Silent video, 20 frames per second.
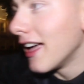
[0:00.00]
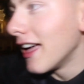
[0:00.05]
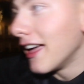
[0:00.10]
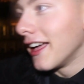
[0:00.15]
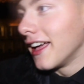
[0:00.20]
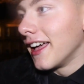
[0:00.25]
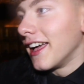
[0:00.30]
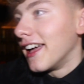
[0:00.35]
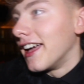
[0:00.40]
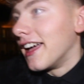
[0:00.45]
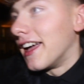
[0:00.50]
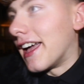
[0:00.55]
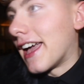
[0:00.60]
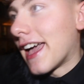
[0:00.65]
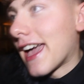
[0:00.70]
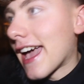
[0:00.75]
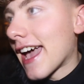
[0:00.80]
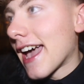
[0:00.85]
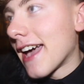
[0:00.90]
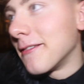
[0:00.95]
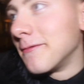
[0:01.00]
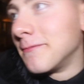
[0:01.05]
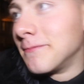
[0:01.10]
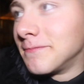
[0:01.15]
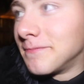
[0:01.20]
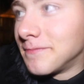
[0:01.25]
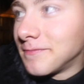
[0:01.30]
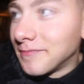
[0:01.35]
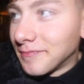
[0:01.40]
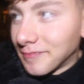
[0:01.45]
us something your mum does um,
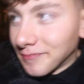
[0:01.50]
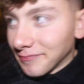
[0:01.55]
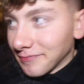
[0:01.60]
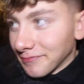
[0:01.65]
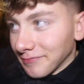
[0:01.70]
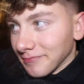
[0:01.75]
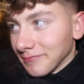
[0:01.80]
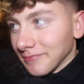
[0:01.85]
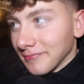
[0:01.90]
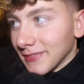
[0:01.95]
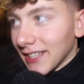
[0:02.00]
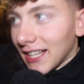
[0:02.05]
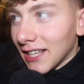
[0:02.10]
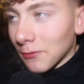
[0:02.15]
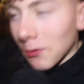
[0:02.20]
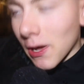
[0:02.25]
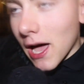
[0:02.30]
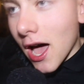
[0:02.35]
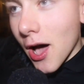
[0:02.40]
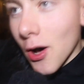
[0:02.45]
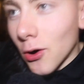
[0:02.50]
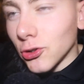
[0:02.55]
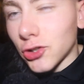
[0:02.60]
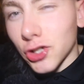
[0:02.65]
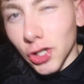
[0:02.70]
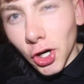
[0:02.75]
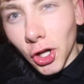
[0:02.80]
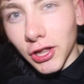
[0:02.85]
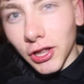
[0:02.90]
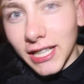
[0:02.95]
know. Well, do
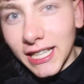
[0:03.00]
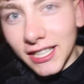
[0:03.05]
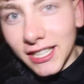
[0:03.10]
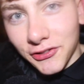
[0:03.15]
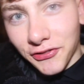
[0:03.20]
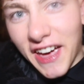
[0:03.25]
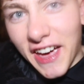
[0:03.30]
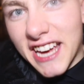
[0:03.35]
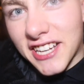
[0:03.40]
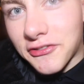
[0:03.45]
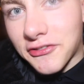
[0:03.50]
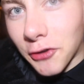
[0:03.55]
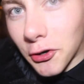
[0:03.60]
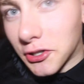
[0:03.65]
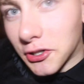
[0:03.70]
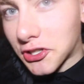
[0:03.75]
you know Leeds Festival?